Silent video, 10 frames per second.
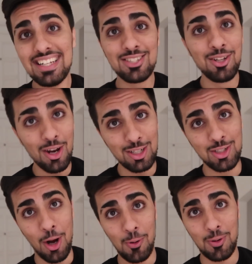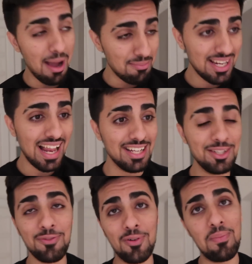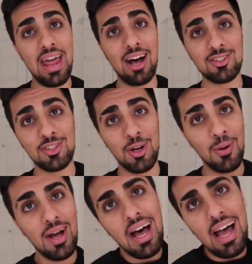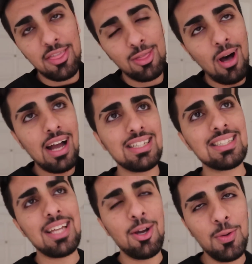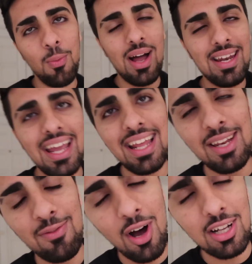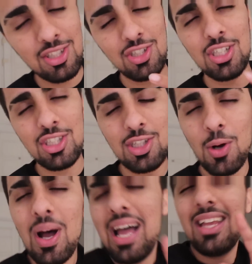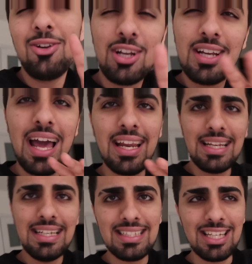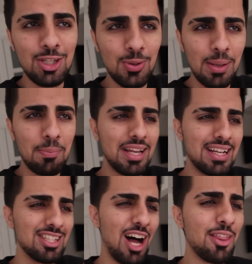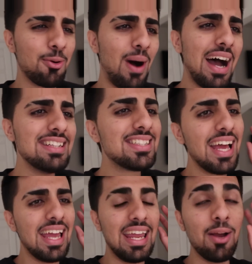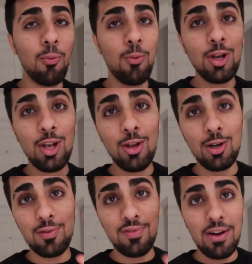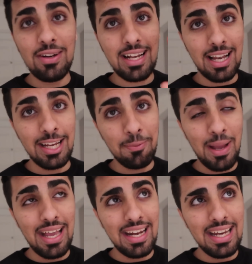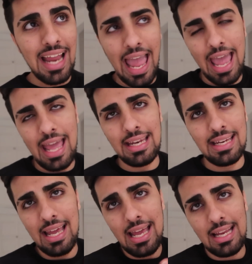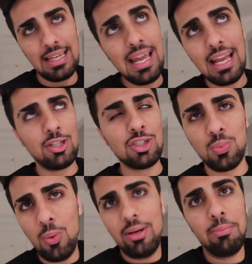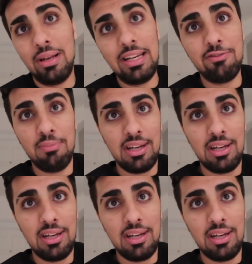It's not a joke, I'm telling you from now. So I thought I'd just tell you one day in advance just so you can kind of ease into it, because otherwise it would look very clickbaity and yeah, you just wouldn't believe